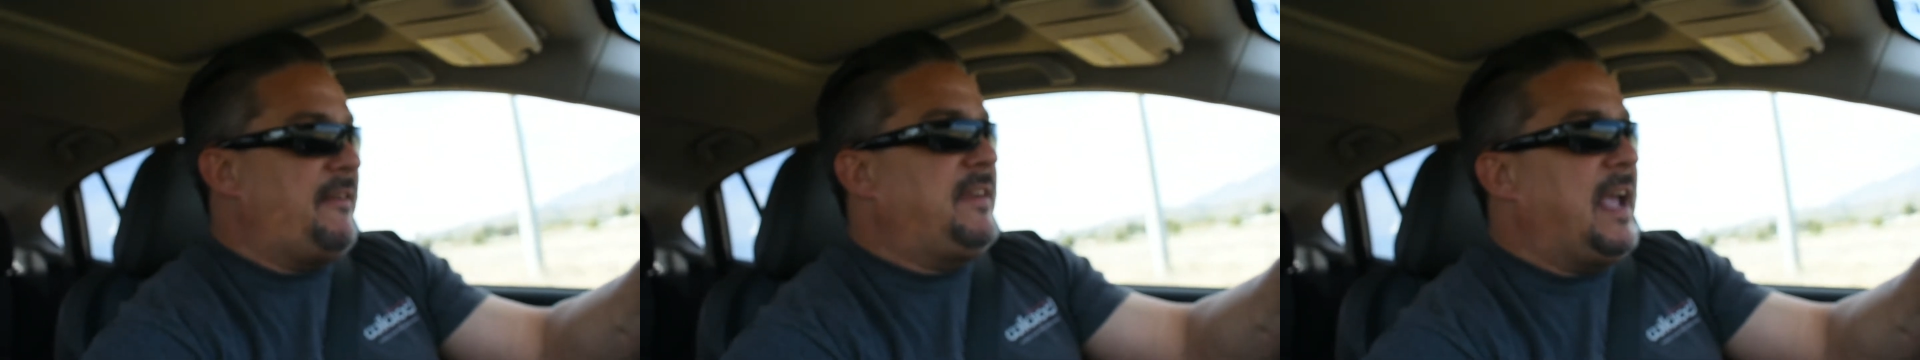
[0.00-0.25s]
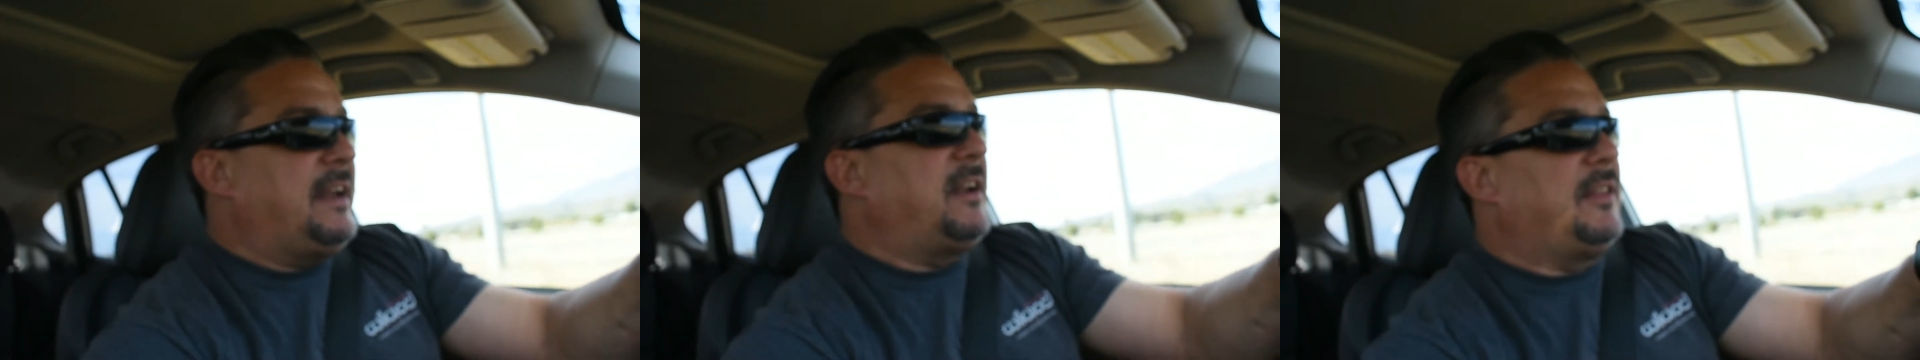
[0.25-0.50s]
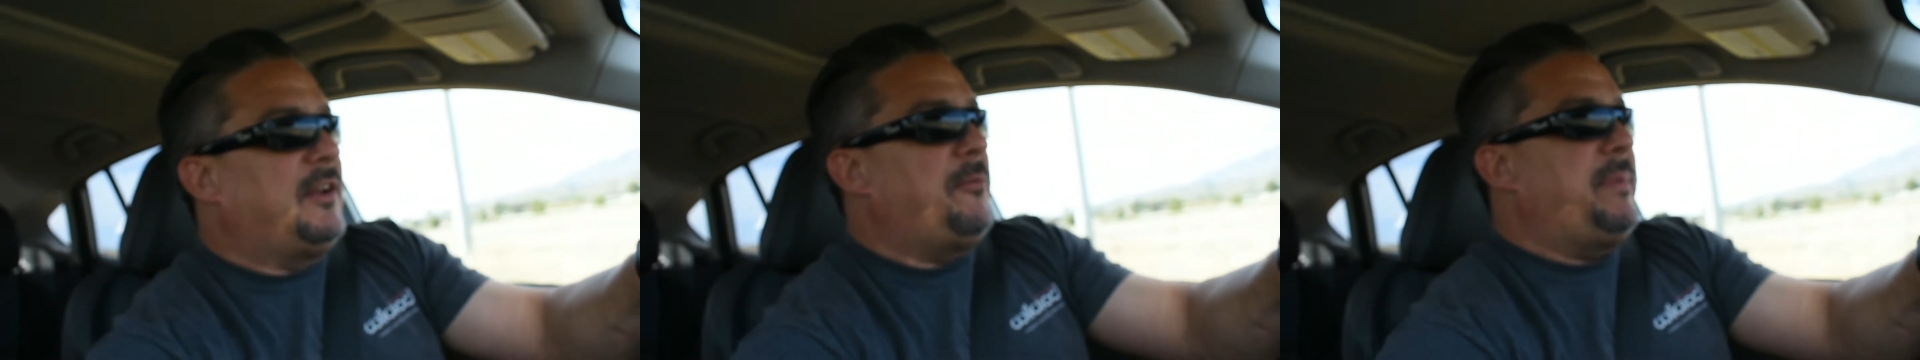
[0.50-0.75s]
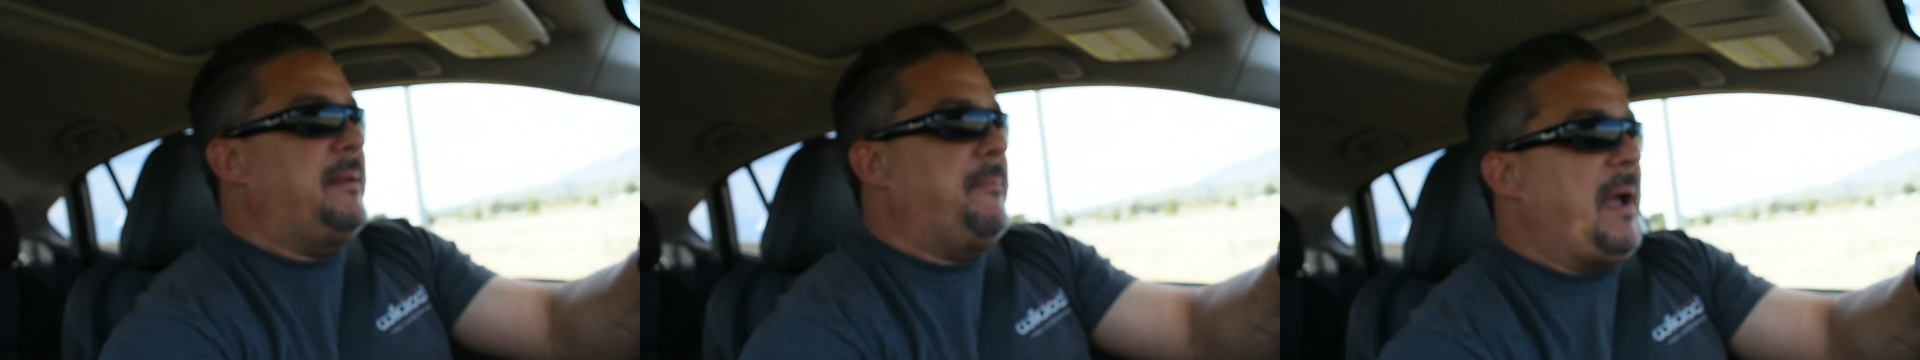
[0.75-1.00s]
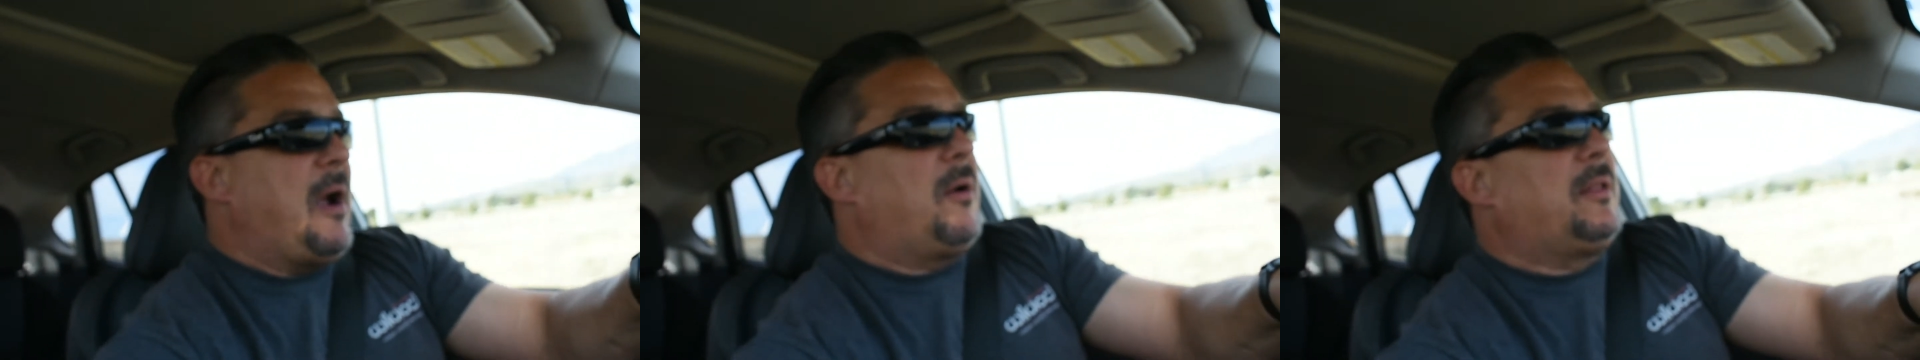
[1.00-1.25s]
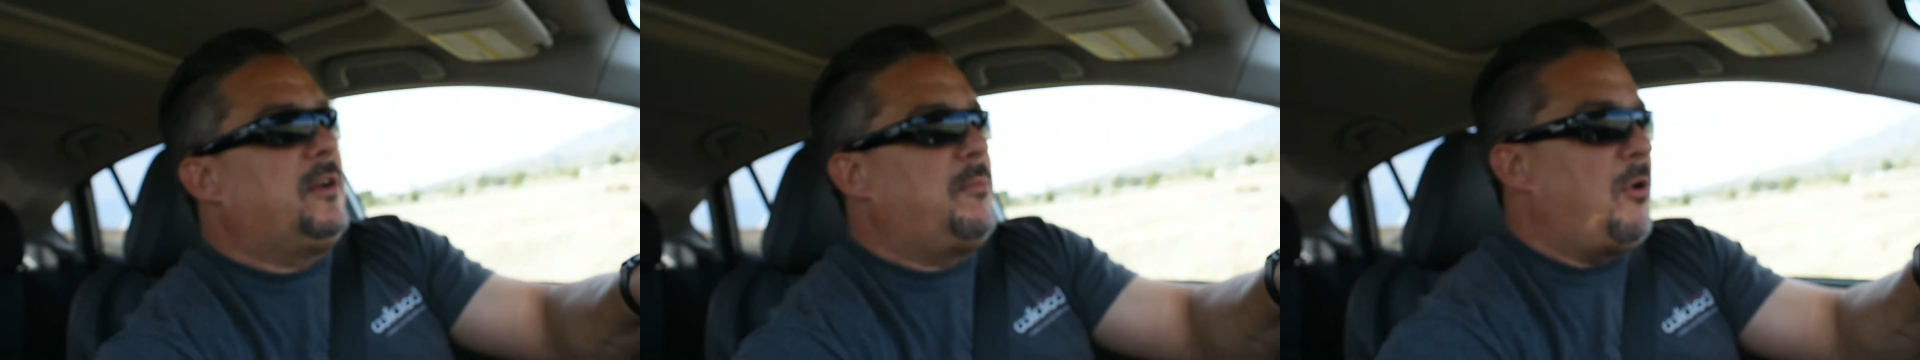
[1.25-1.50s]
gained a little bit of power, a
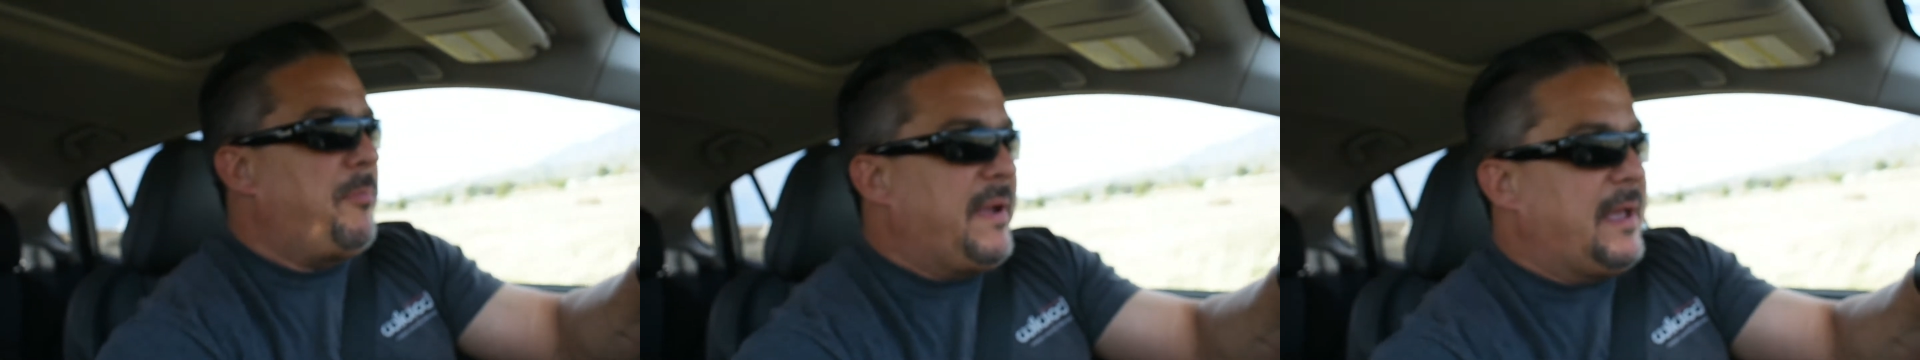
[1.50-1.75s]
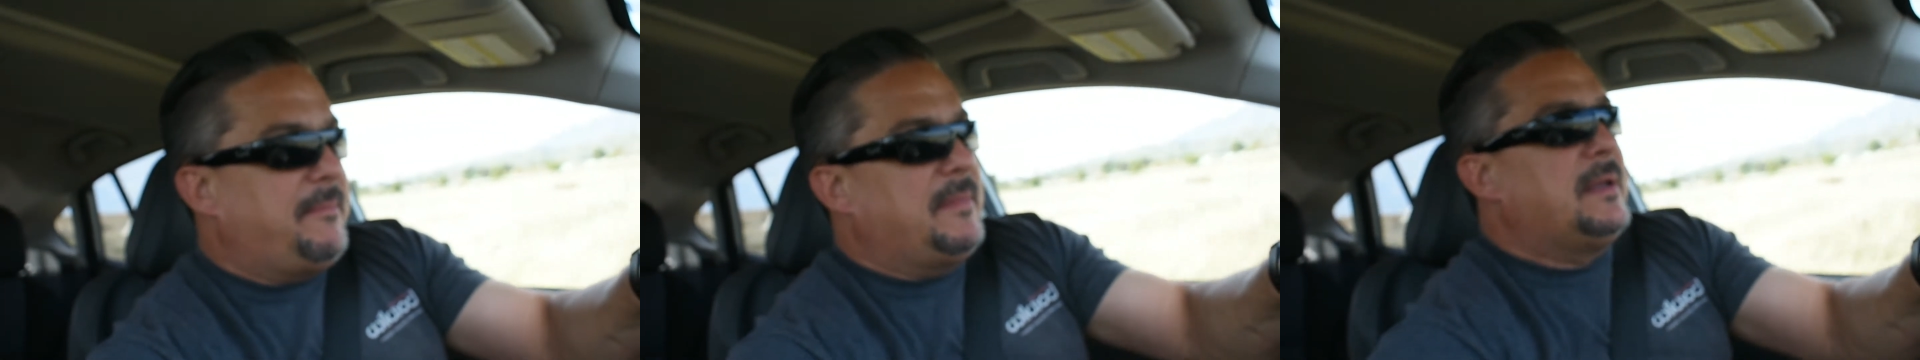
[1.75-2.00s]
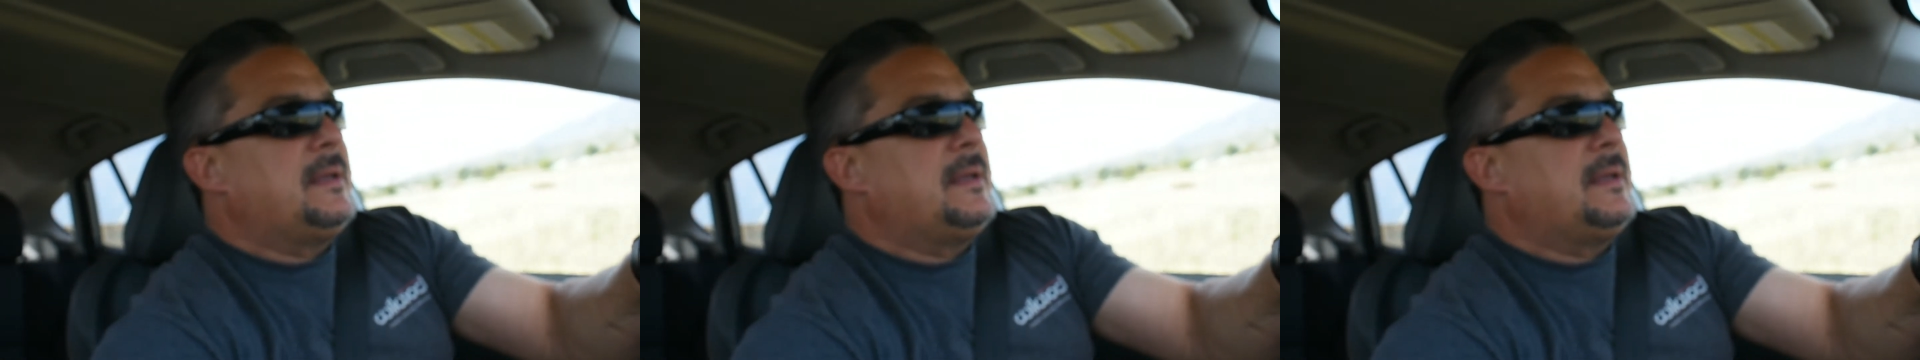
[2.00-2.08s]
little more pep,